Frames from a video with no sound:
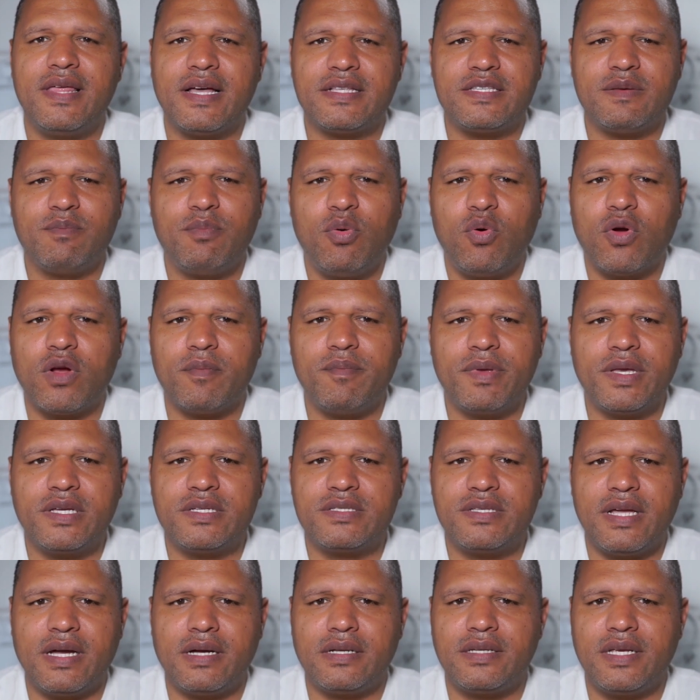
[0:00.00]
me, that's important
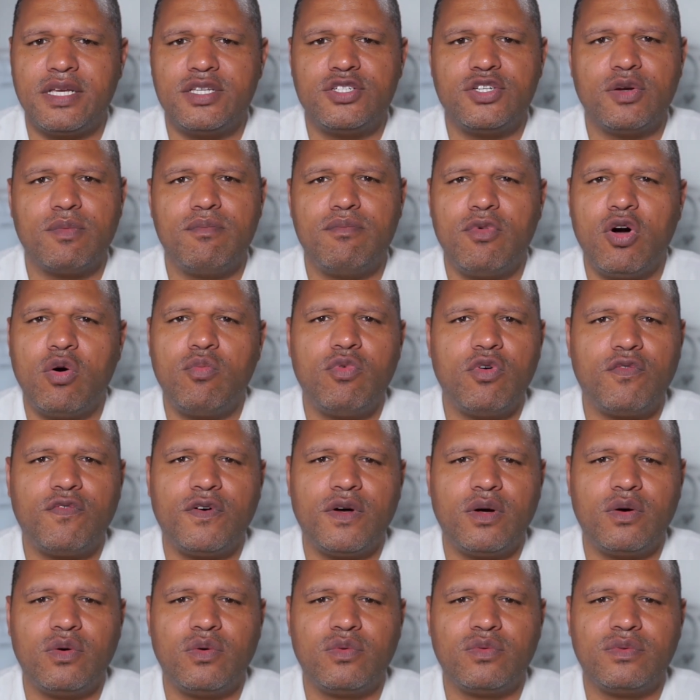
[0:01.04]
because nowadays your mobile
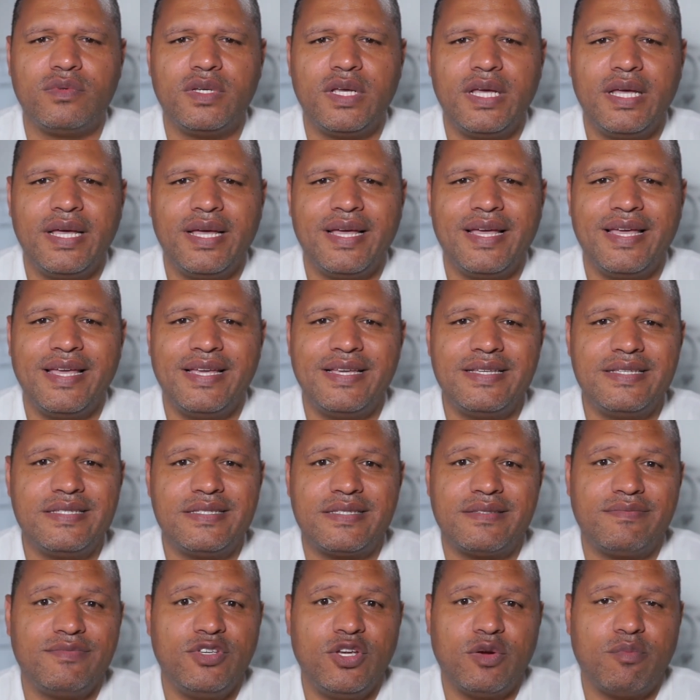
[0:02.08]
phone
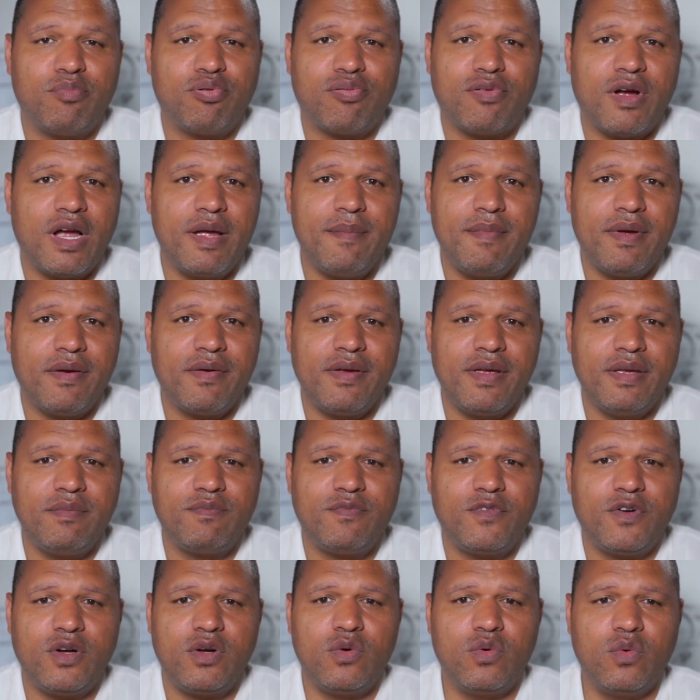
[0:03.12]
is your
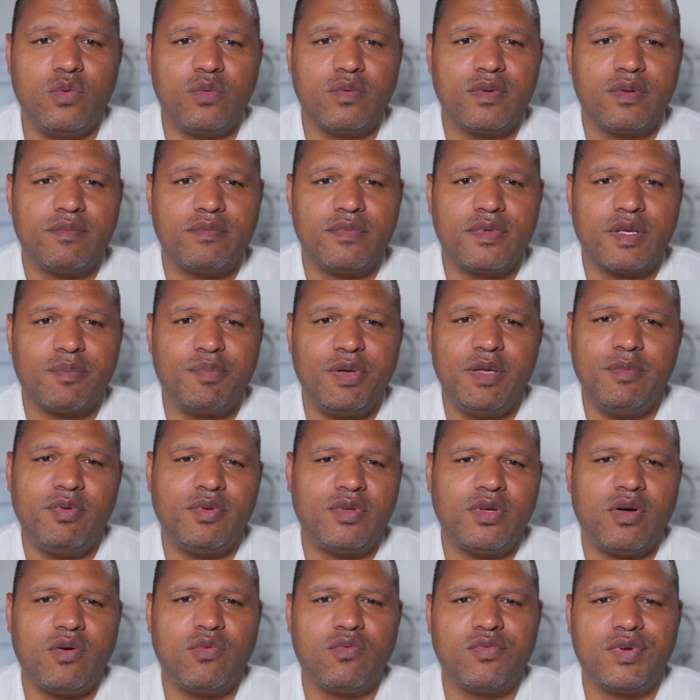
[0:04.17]
primary phone.
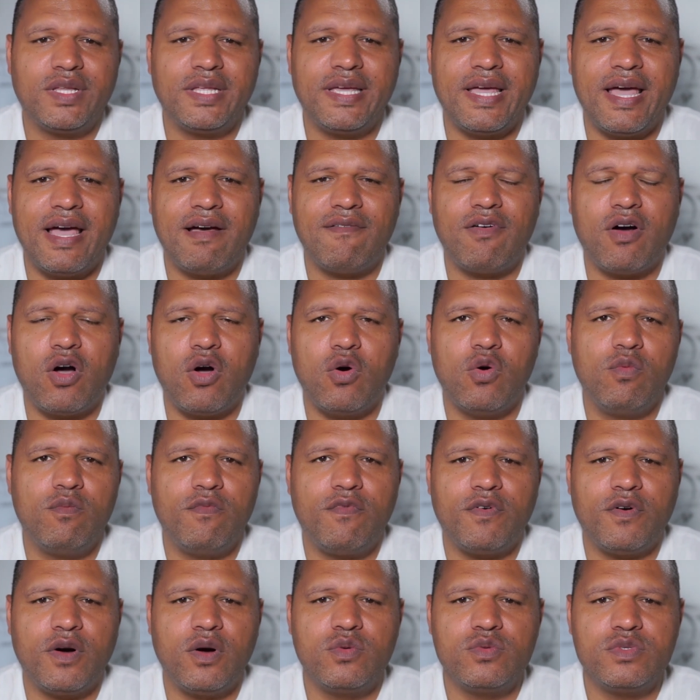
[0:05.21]
People don't really have
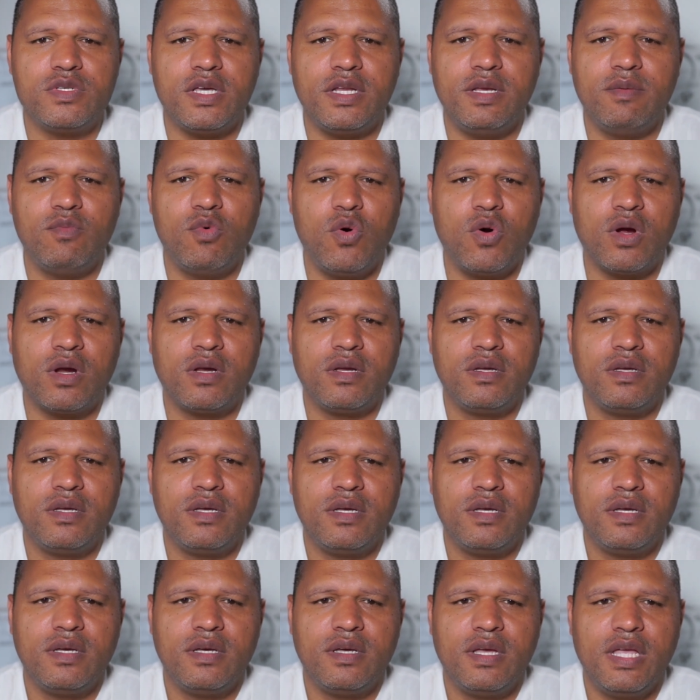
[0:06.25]
home phones anymore.
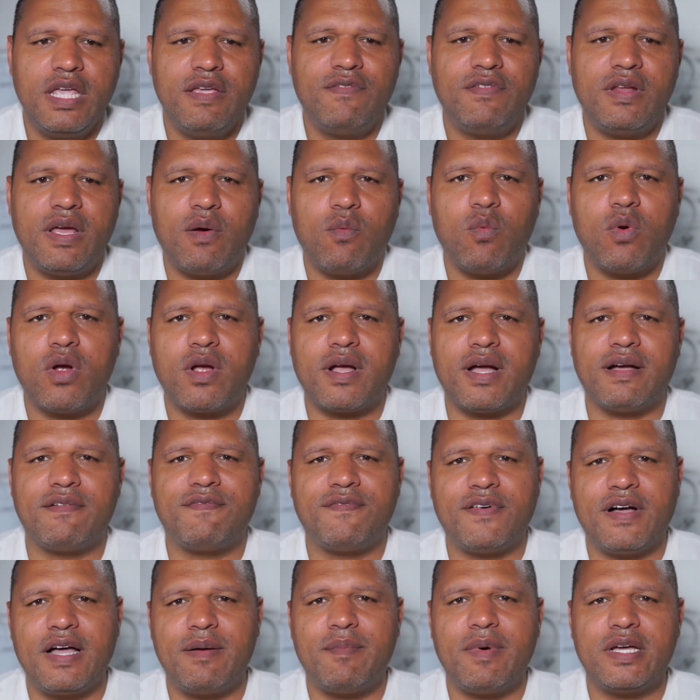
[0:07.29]
Even at work, I
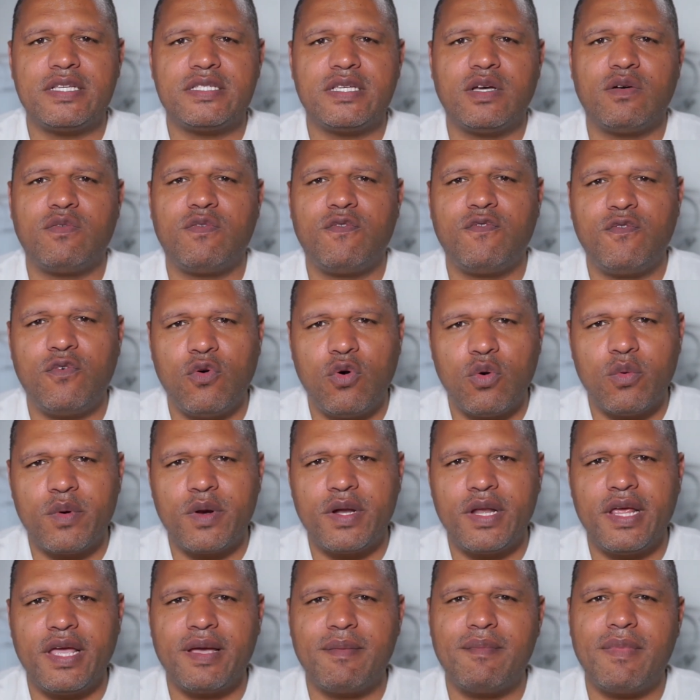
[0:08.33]
find myself
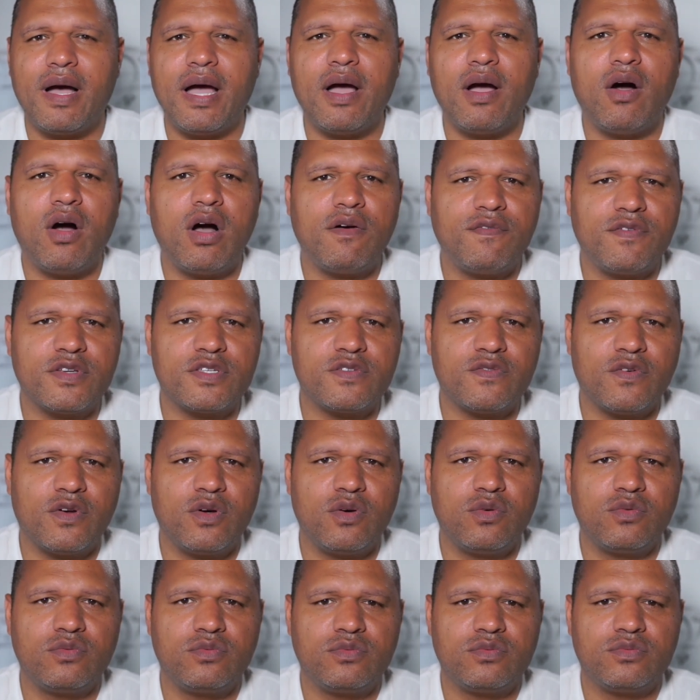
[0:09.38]
forwarding my office
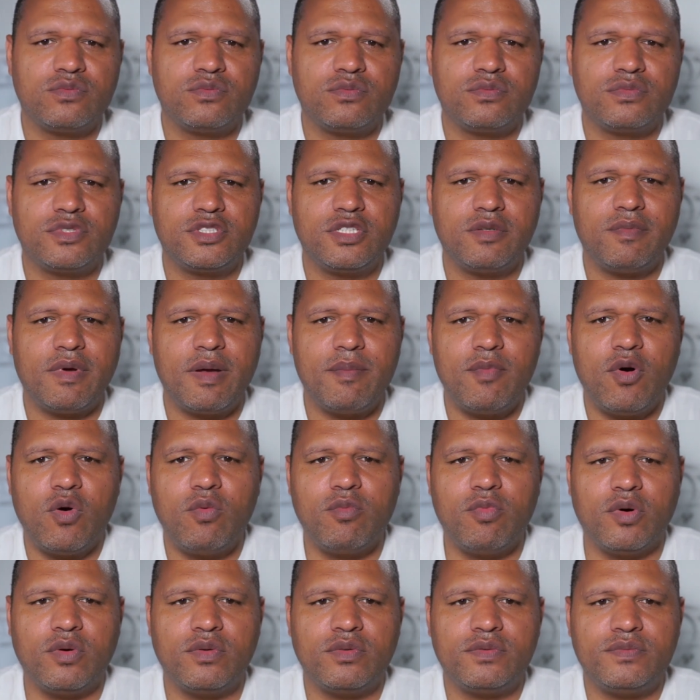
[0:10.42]
phone to my
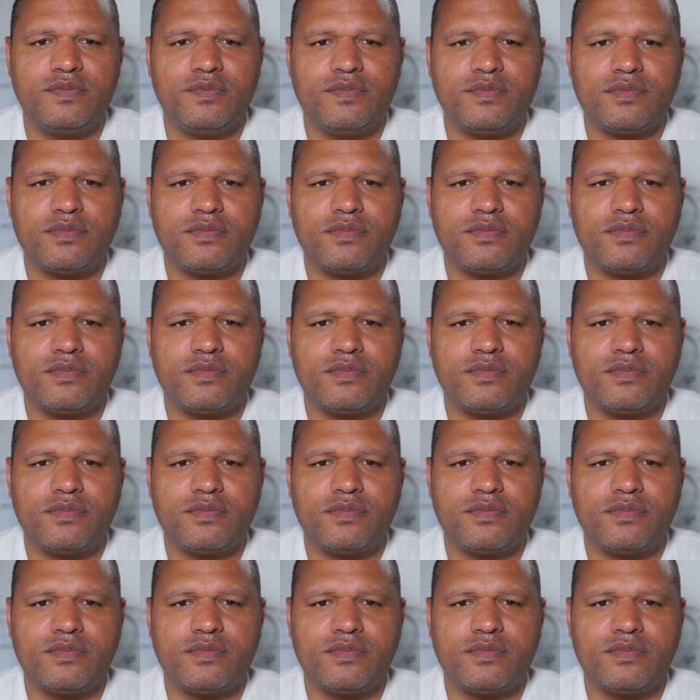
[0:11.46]
mobile.